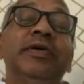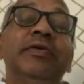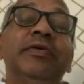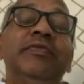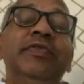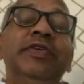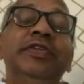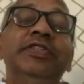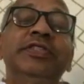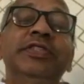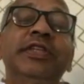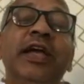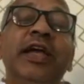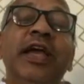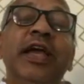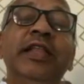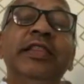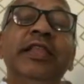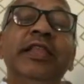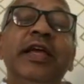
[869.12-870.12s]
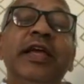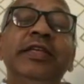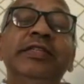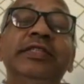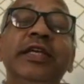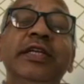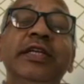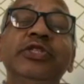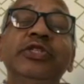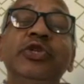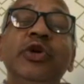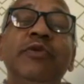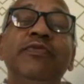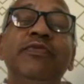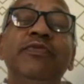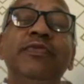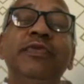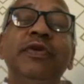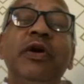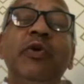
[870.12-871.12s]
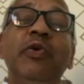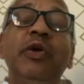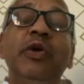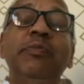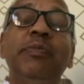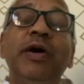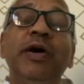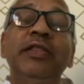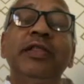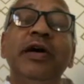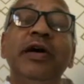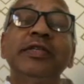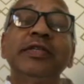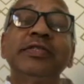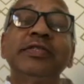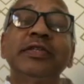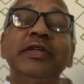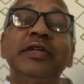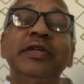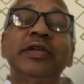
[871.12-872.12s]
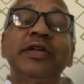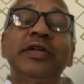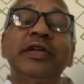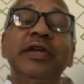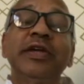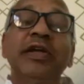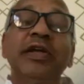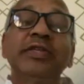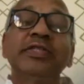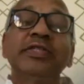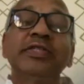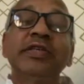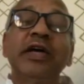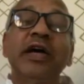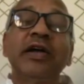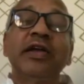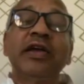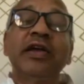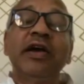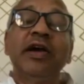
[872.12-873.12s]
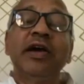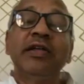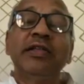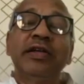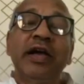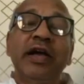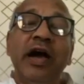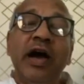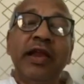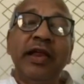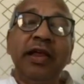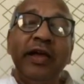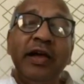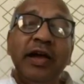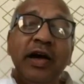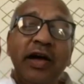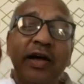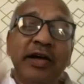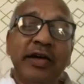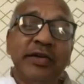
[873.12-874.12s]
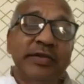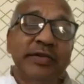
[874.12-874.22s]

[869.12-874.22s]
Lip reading: which is again the essence of Gaudapada's Sankhya Karika.